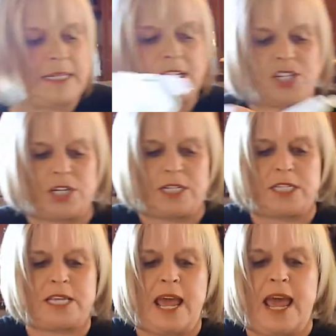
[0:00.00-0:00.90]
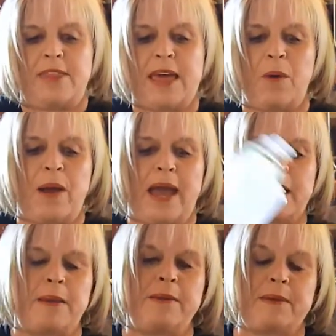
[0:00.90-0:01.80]
dishes, and that way I
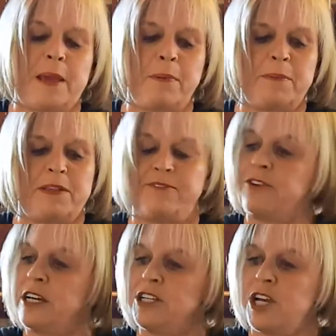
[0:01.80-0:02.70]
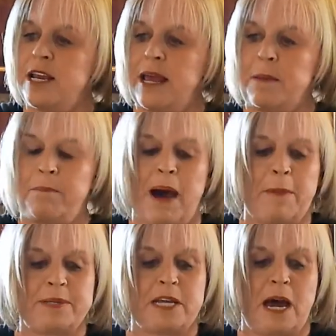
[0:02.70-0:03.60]
can keep them in the fridge and I can
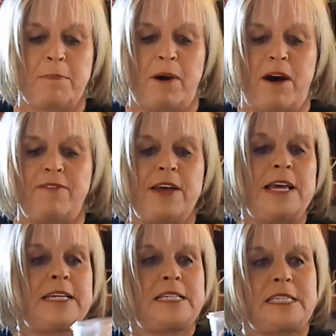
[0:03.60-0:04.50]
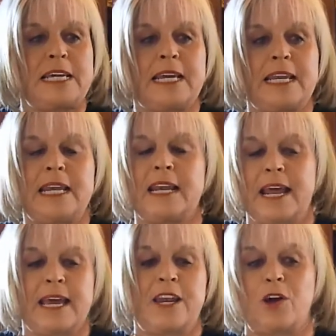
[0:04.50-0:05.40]
pop a top off, stick it in, and
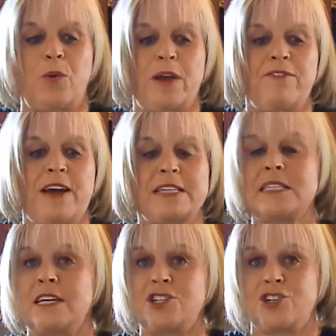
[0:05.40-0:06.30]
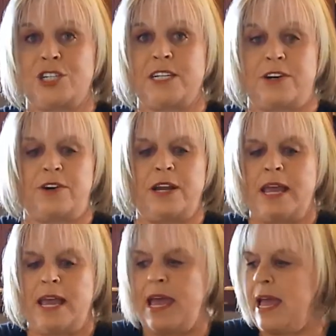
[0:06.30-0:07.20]
I got a quick fast lunch or dinner,
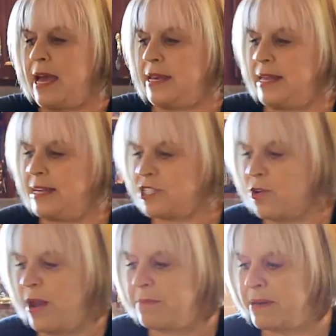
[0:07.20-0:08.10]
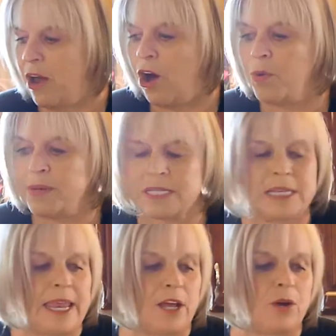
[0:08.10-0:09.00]
and it's great. But always
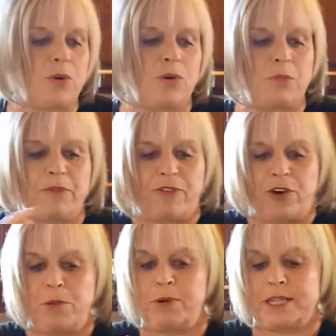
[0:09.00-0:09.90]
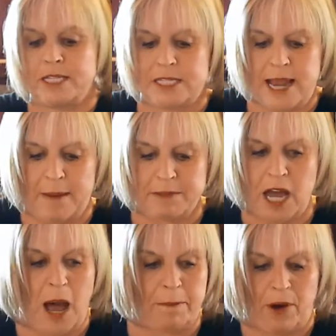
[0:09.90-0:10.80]
let it cool before you put the snap
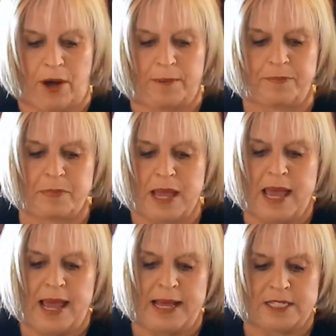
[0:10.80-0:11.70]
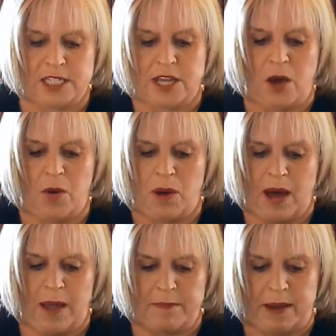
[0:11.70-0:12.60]
top on. And so
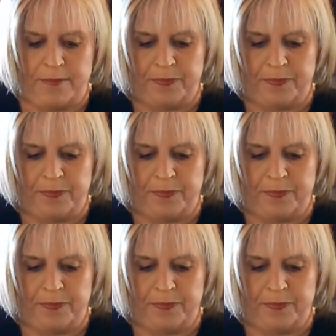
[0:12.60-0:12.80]
I'm